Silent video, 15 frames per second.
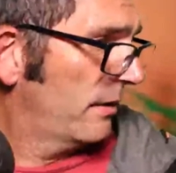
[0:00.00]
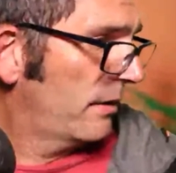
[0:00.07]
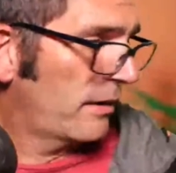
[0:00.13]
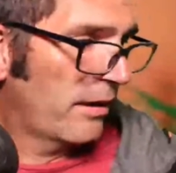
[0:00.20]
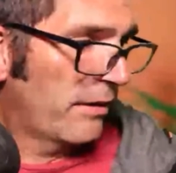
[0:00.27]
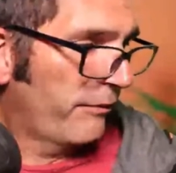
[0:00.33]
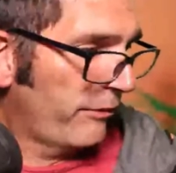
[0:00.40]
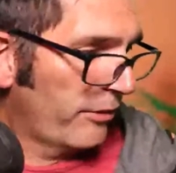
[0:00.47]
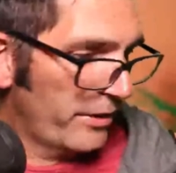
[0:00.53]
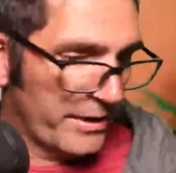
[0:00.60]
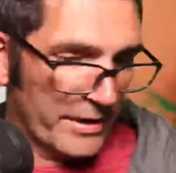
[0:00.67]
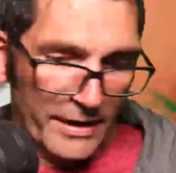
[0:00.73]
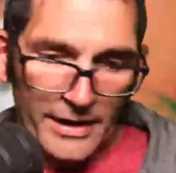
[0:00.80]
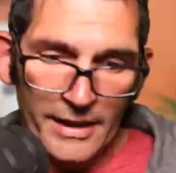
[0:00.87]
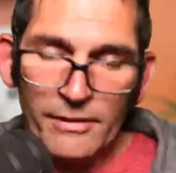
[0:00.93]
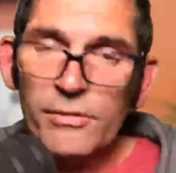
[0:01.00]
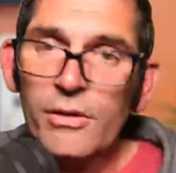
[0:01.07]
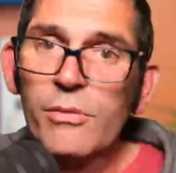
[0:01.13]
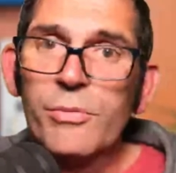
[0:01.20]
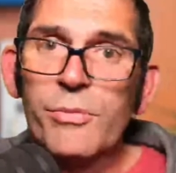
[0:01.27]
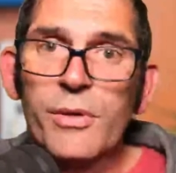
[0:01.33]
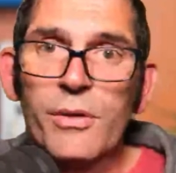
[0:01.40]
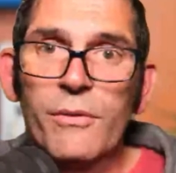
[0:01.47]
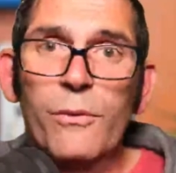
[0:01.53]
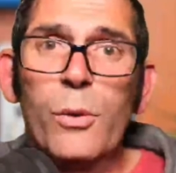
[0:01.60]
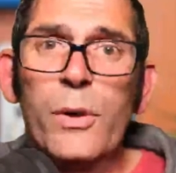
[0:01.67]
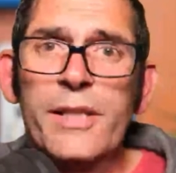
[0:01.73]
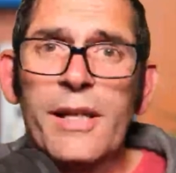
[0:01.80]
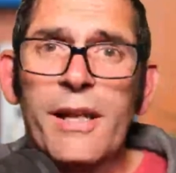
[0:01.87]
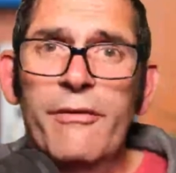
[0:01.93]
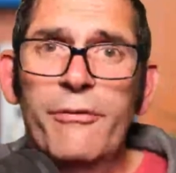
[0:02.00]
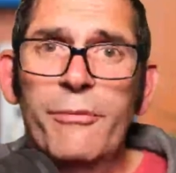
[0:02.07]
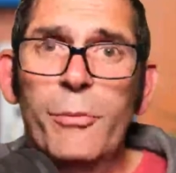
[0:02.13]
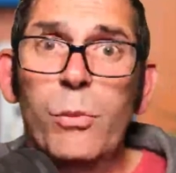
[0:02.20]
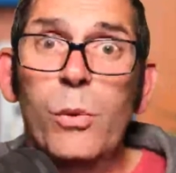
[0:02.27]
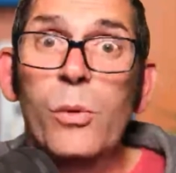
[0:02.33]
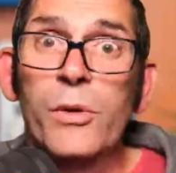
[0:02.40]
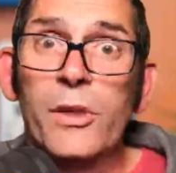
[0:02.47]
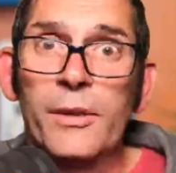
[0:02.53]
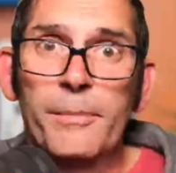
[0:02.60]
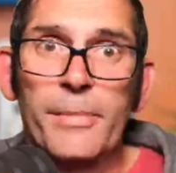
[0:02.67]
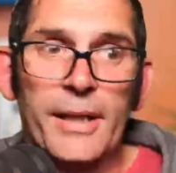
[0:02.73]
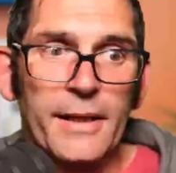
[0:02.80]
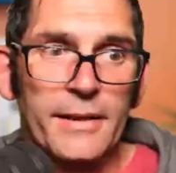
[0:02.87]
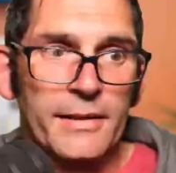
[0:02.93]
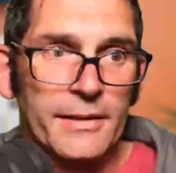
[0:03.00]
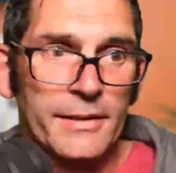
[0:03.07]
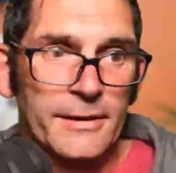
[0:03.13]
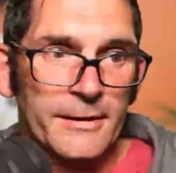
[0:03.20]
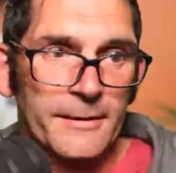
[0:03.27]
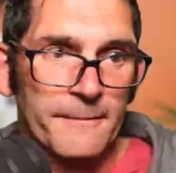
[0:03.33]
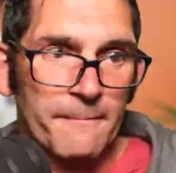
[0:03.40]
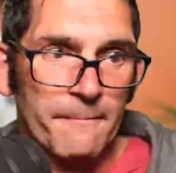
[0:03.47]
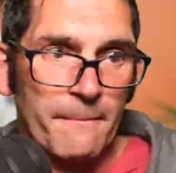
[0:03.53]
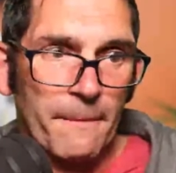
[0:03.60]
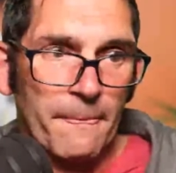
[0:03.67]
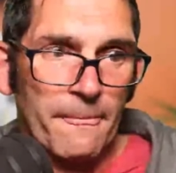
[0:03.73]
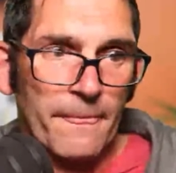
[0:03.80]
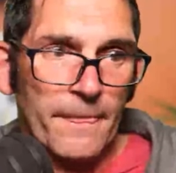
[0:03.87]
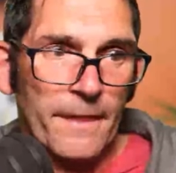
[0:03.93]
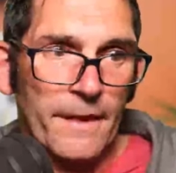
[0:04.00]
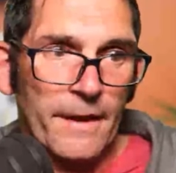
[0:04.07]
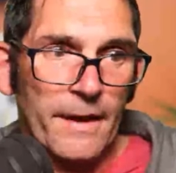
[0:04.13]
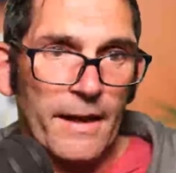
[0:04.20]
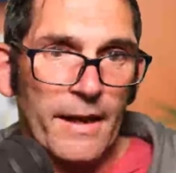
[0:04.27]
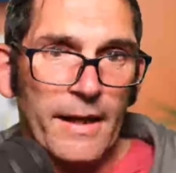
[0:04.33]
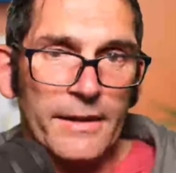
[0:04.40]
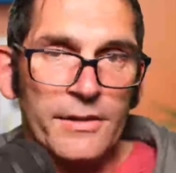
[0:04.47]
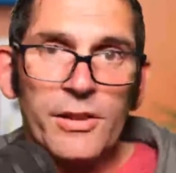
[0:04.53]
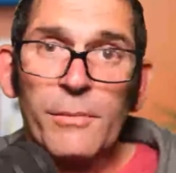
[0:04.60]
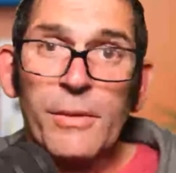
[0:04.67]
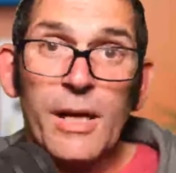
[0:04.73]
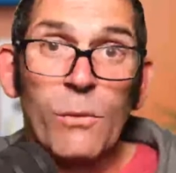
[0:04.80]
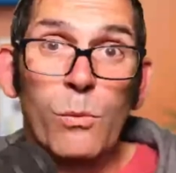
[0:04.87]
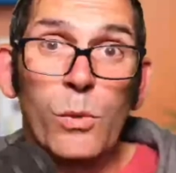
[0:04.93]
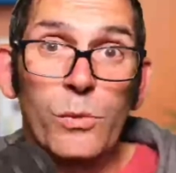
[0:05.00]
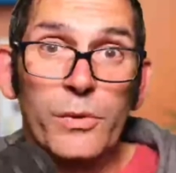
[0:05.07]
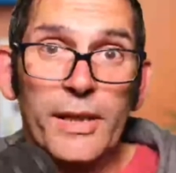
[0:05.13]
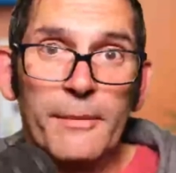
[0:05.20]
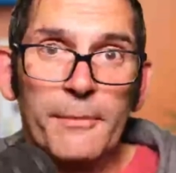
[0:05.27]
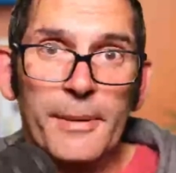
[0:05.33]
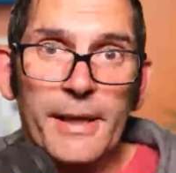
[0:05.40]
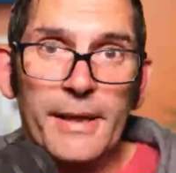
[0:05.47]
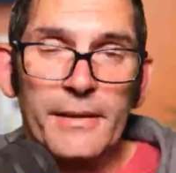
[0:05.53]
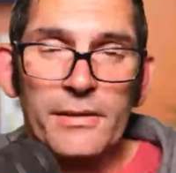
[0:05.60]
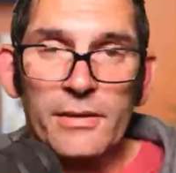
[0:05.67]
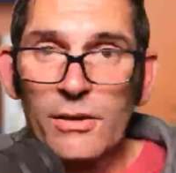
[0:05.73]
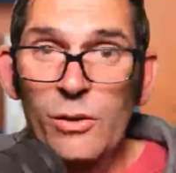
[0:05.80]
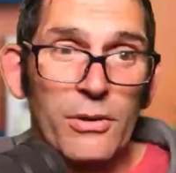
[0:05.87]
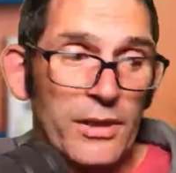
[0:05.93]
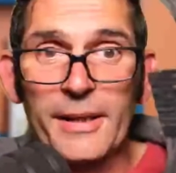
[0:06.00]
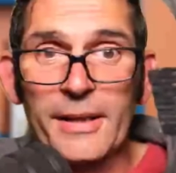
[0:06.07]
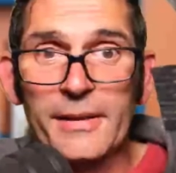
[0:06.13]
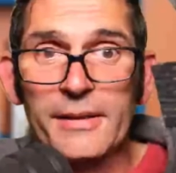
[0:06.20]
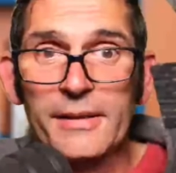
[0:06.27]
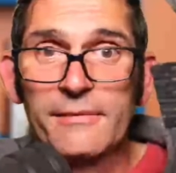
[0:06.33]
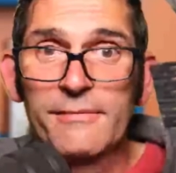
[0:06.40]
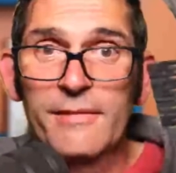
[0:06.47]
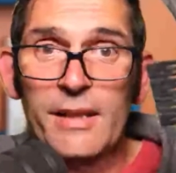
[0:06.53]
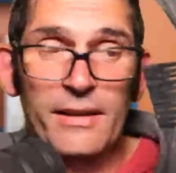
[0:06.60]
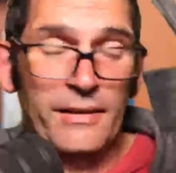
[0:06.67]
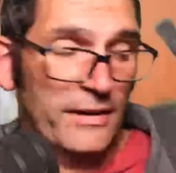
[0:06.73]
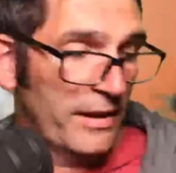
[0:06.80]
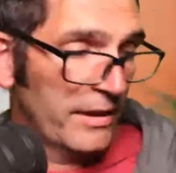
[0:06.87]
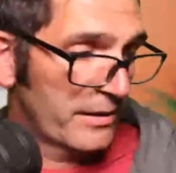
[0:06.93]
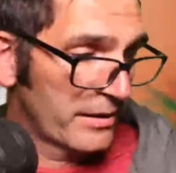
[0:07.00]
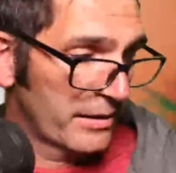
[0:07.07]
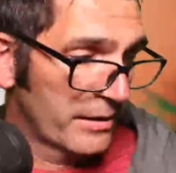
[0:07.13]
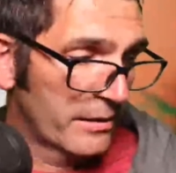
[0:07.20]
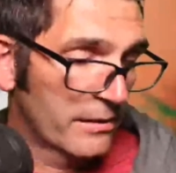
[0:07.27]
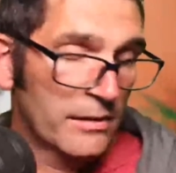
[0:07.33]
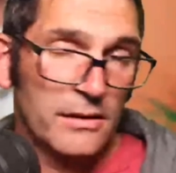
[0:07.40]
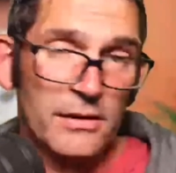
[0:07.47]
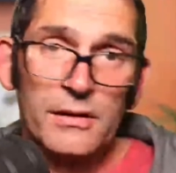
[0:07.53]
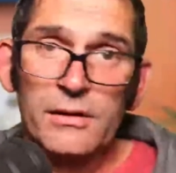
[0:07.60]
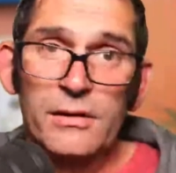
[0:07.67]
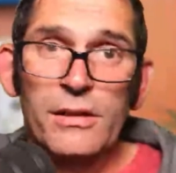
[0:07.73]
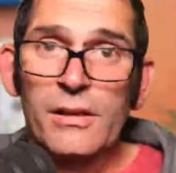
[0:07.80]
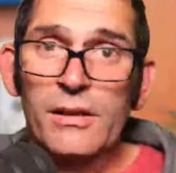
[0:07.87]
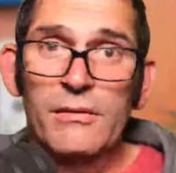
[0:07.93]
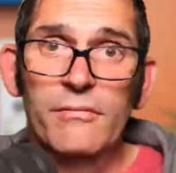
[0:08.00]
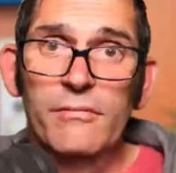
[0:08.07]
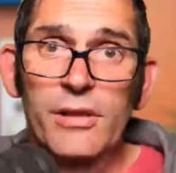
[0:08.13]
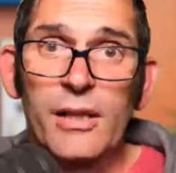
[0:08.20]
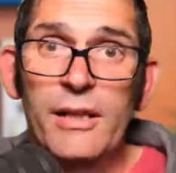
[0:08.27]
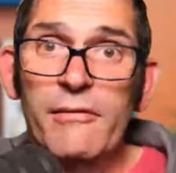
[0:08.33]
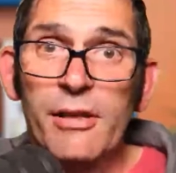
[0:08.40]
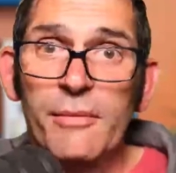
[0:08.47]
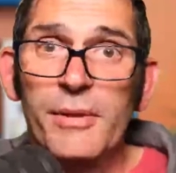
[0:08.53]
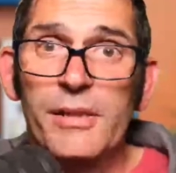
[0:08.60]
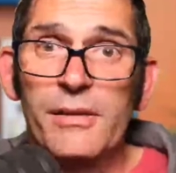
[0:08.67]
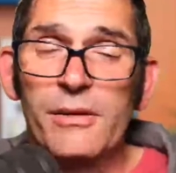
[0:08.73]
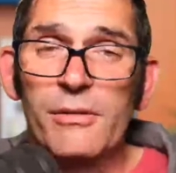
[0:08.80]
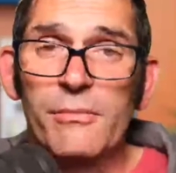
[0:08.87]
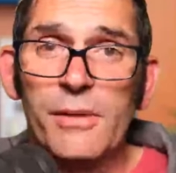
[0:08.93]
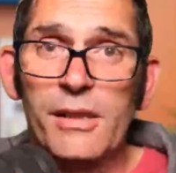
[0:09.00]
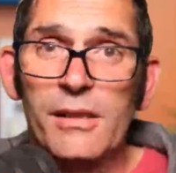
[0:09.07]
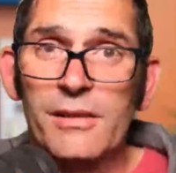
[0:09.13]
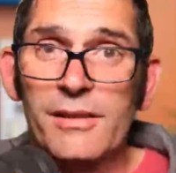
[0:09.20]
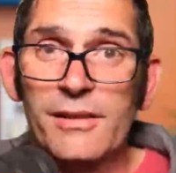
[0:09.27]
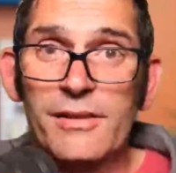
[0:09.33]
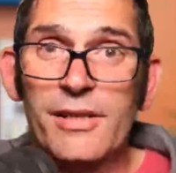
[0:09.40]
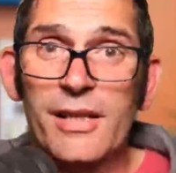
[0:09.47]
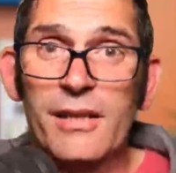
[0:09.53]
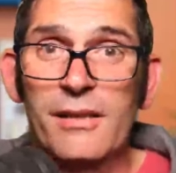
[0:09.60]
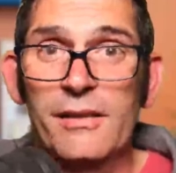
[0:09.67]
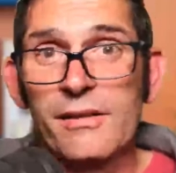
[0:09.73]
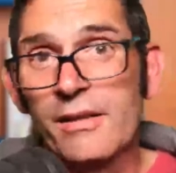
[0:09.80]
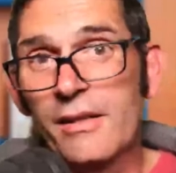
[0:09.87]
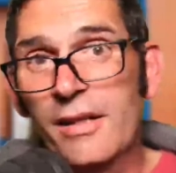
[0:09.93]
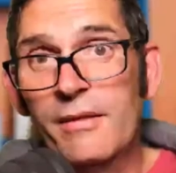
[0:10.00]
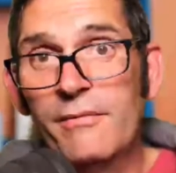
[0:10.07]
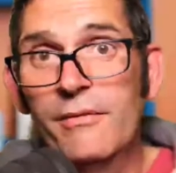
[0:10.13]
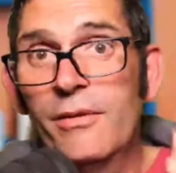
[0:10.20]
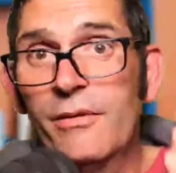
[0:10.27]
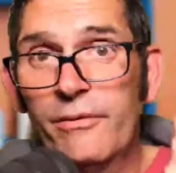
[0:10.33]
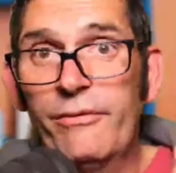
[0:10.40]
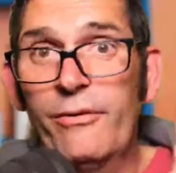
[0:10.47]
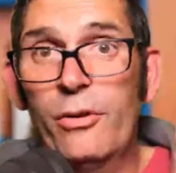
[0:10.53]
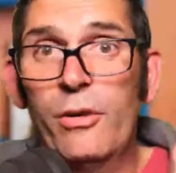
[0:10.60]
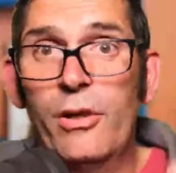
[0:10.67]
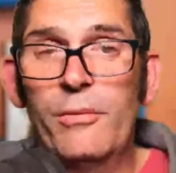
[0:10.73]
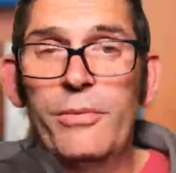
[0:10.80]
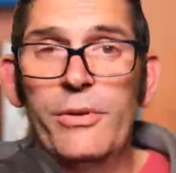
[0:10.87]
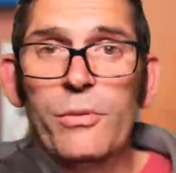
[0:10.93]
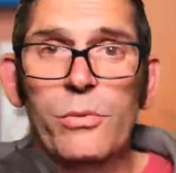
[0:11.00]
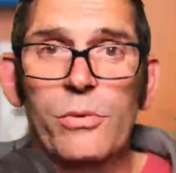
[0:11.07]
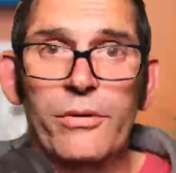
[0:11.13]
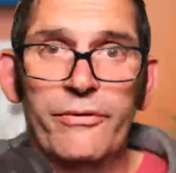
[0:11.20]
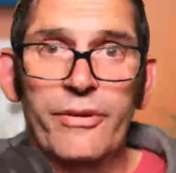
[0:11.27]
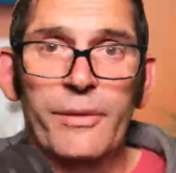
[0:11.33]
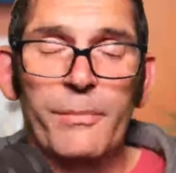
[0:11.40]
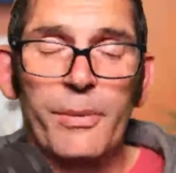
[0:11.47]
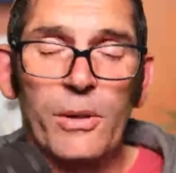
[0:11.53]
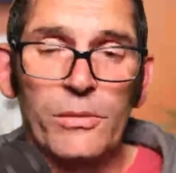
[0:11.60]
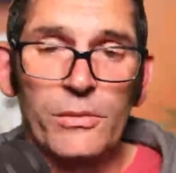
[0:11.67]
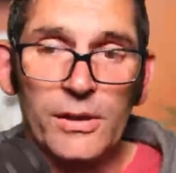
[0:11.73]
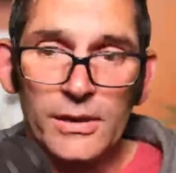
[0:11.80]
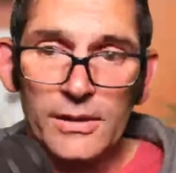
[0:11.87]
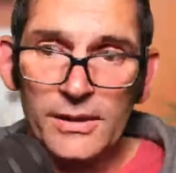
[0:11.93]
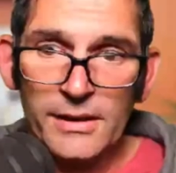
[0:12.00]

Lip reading: I can't find it now. I always have walnut pad, and some of that walnut pad or pad and this, you can clear up these little marks in seconds and then follow it up with the water fed pole.